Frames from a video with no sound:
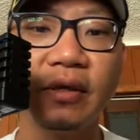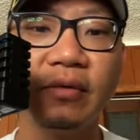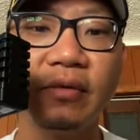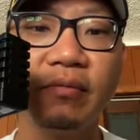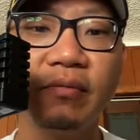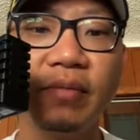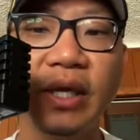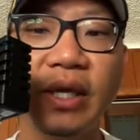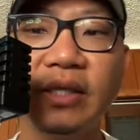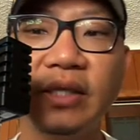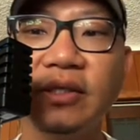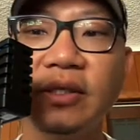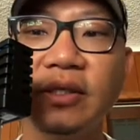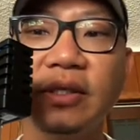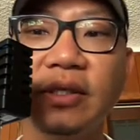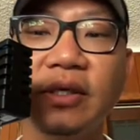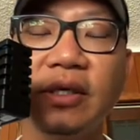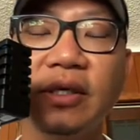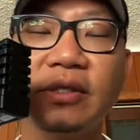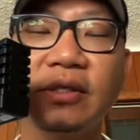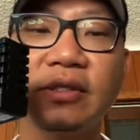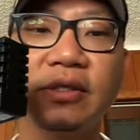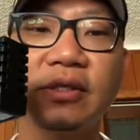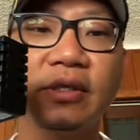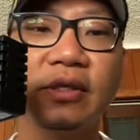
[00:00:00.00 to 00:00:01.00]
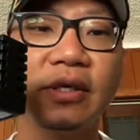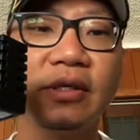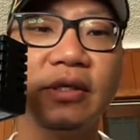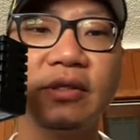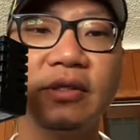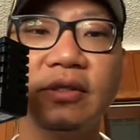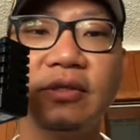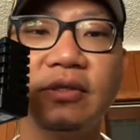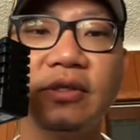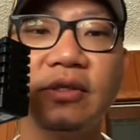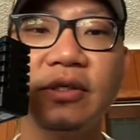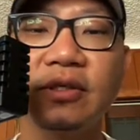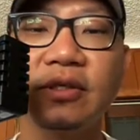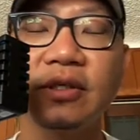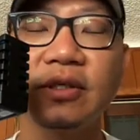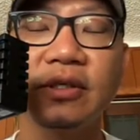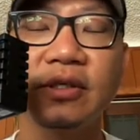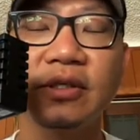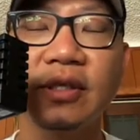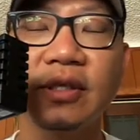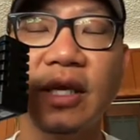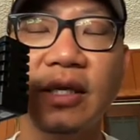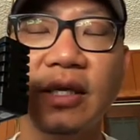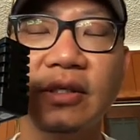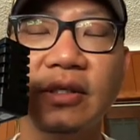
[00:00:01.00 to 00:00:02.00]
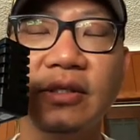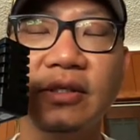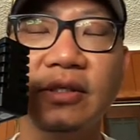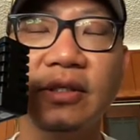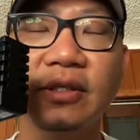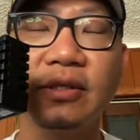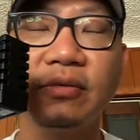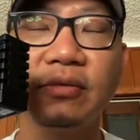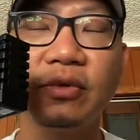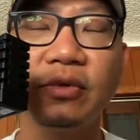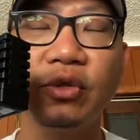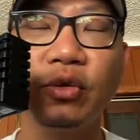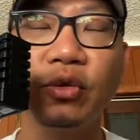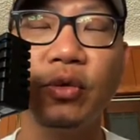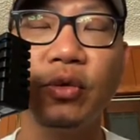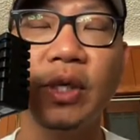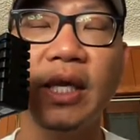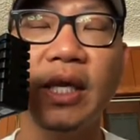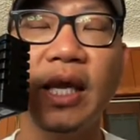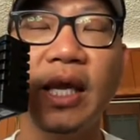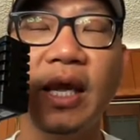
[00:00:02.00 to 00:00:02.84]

Basically it's it's just a, like doing a